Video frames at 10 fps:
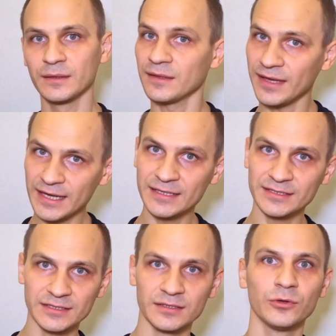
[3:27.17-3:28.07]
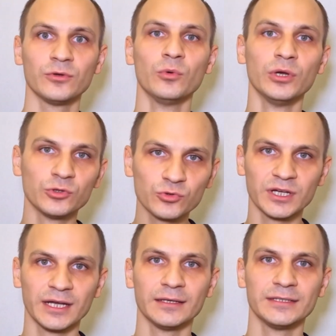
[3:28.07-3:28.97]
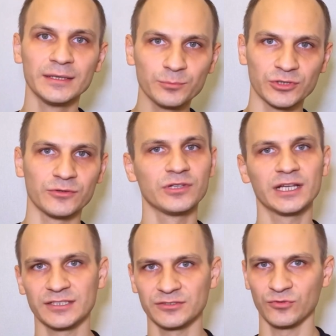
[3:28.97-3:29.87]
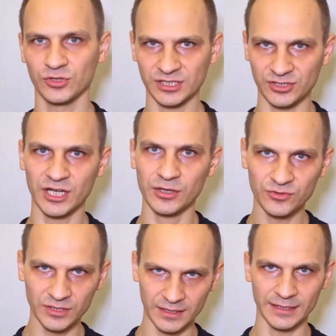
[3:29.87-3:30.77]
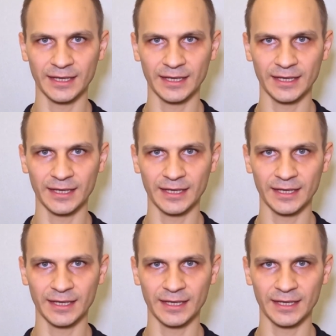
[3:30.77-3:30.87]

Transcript: Next, you can create separate feeds for each country